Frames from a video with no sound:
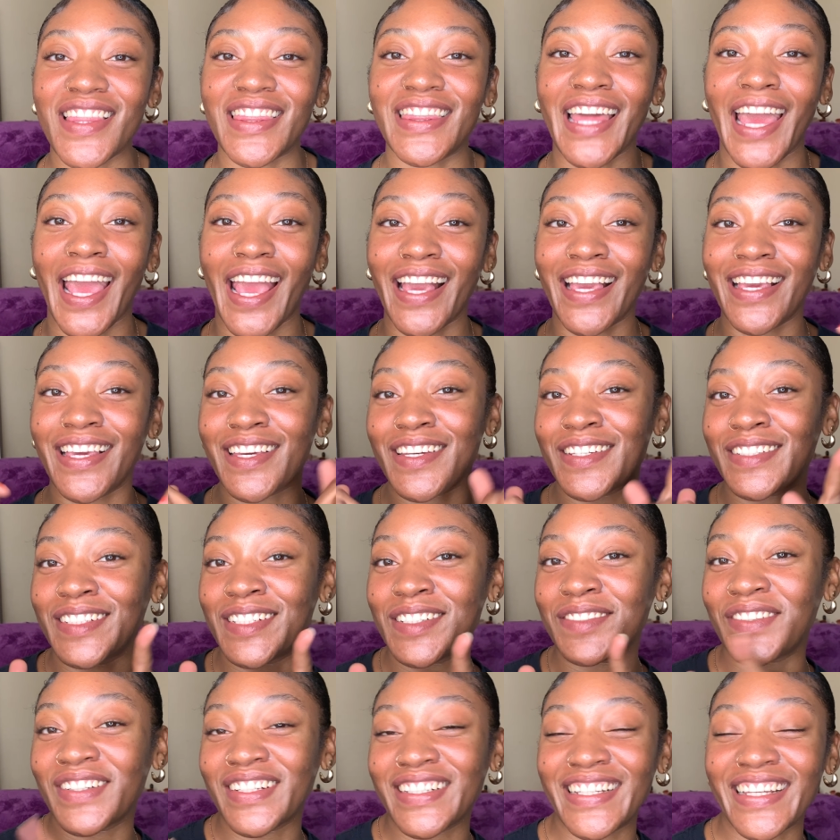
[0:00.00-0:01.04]
thank you
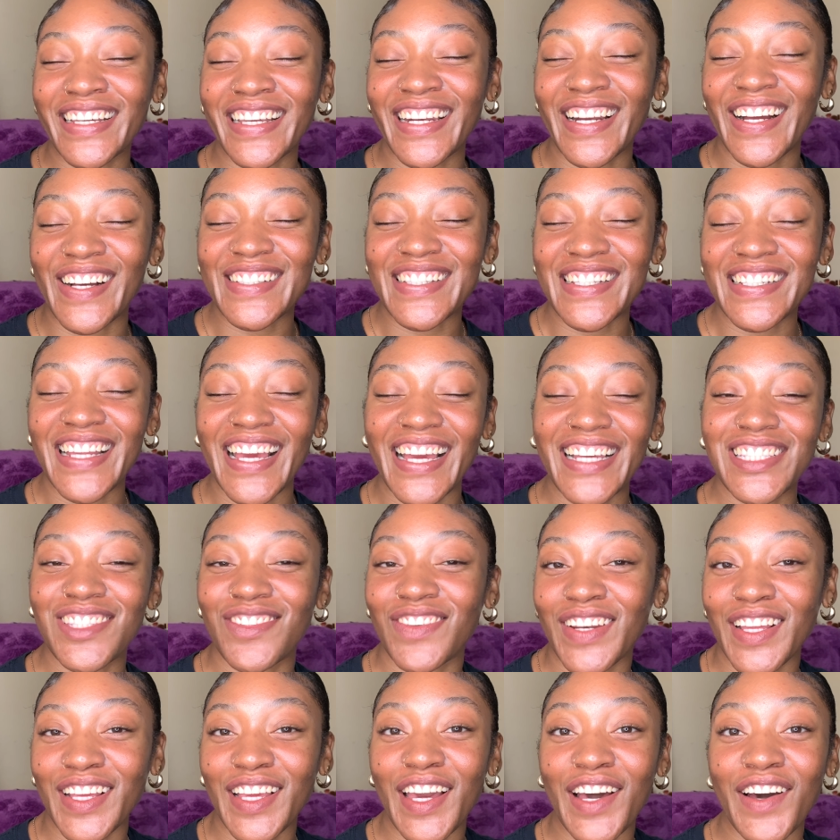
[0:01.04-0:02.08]
for clicking on today's
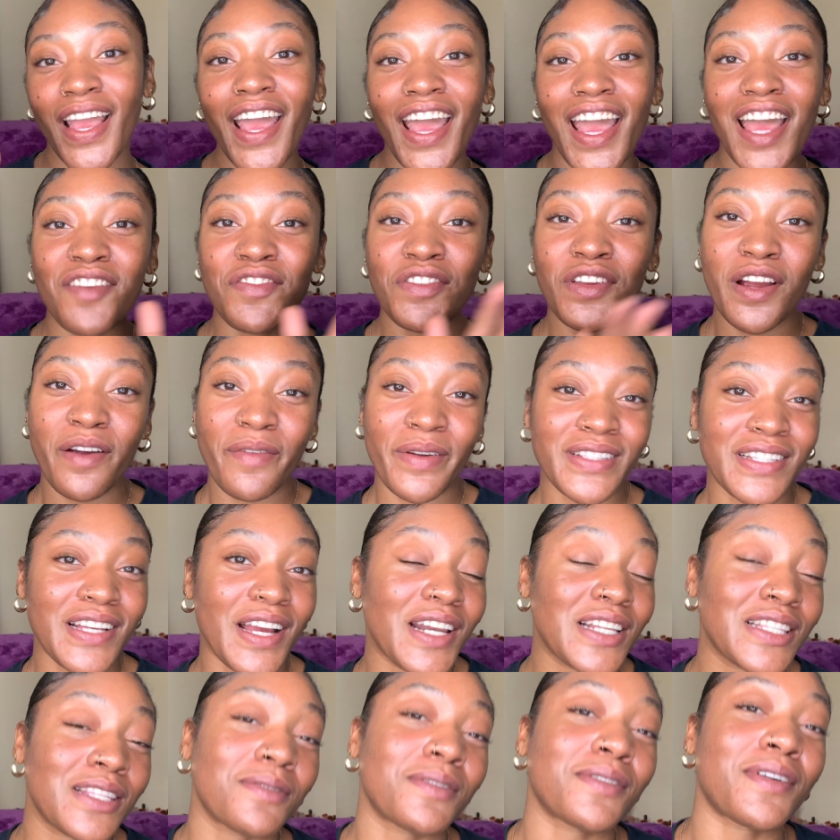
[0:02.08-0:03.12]
video. If you're a
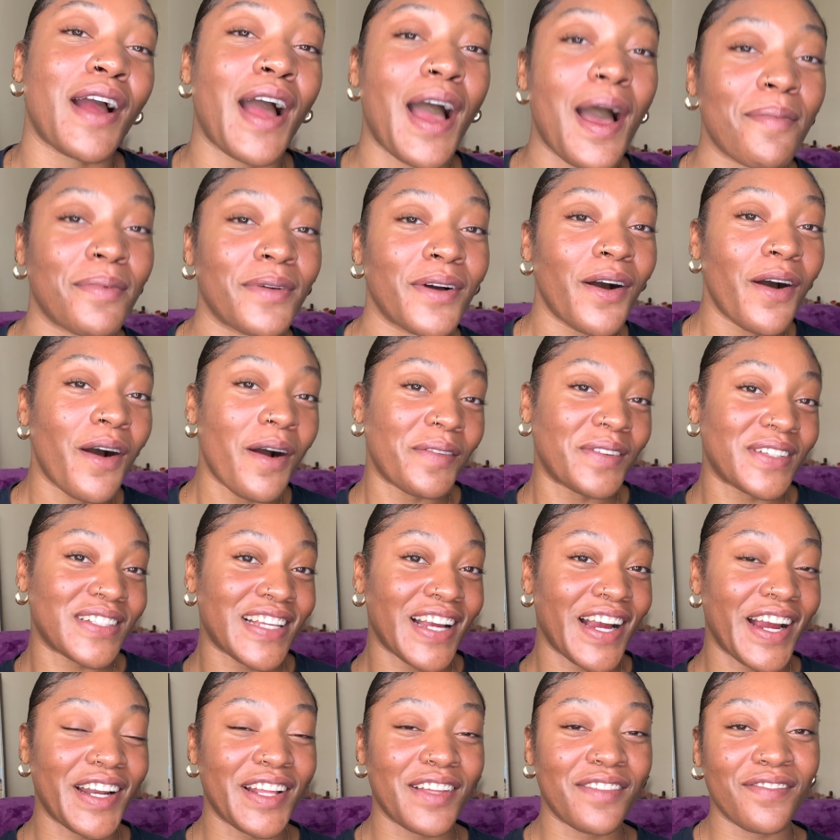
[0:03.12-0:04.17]
returning subscriber or
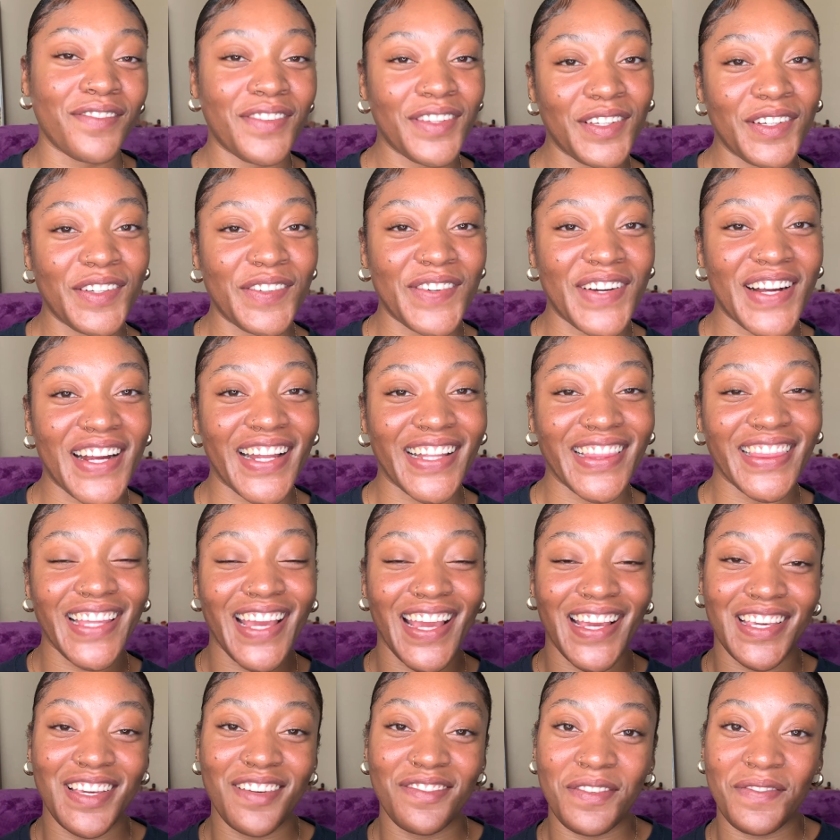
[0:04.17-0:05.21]
returning viewer,
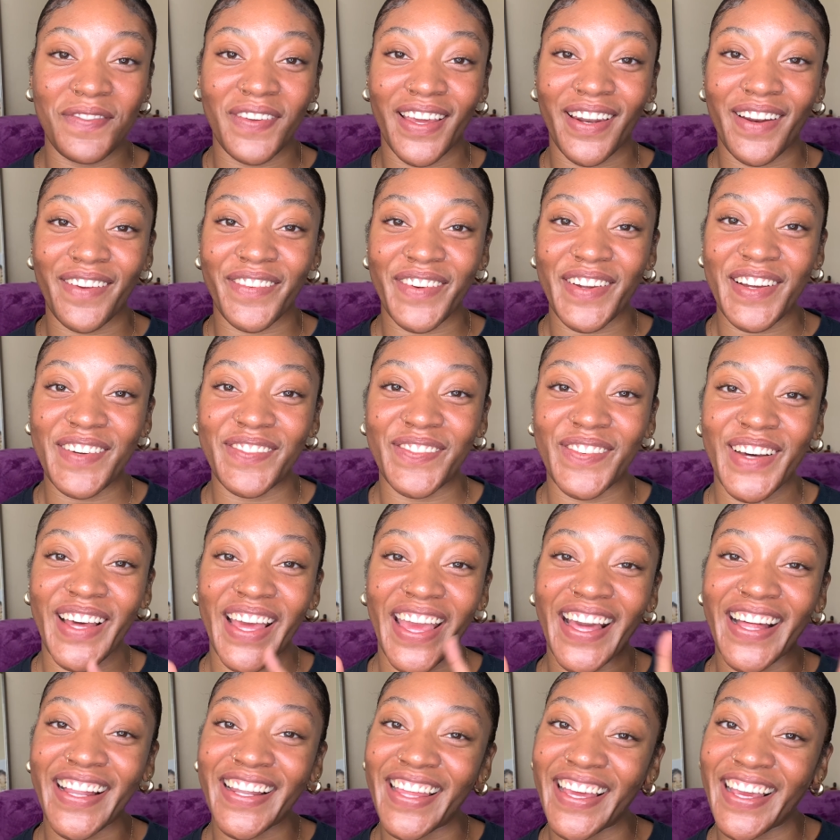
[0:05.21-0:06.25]
thank you for being a real one
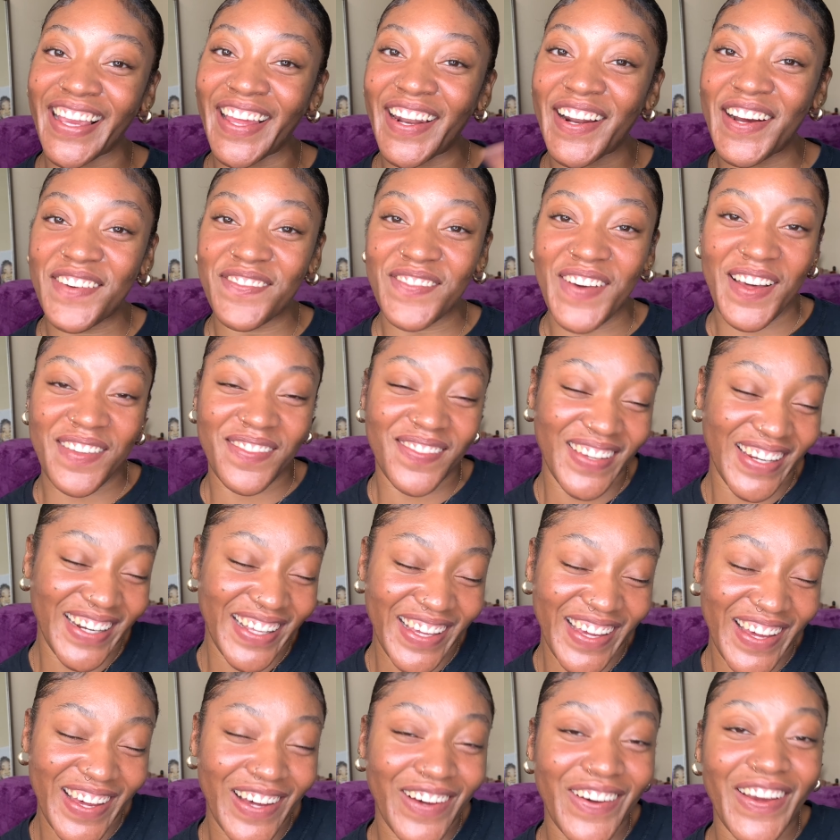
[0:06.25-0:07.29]
and clicking on my
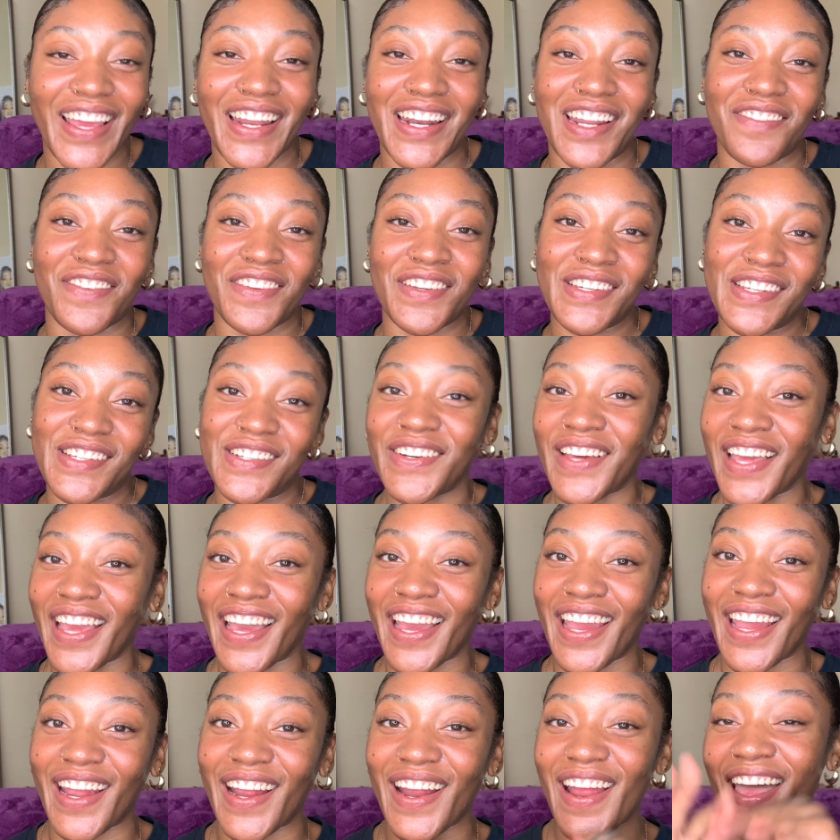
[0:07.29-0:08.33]
video. And if you're new
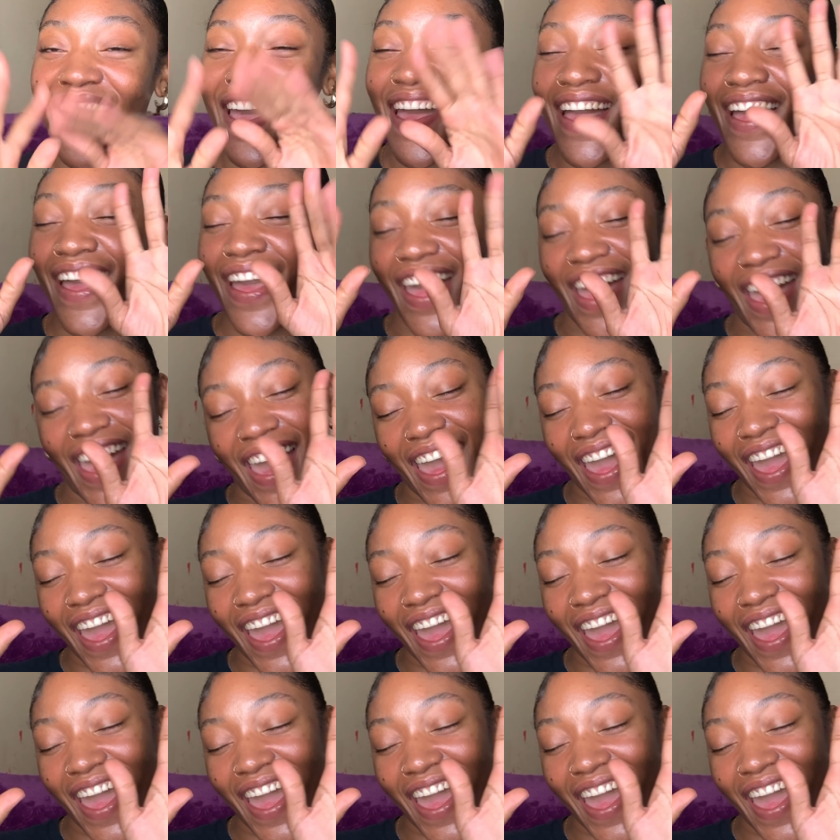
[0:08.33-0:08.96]
here, hey,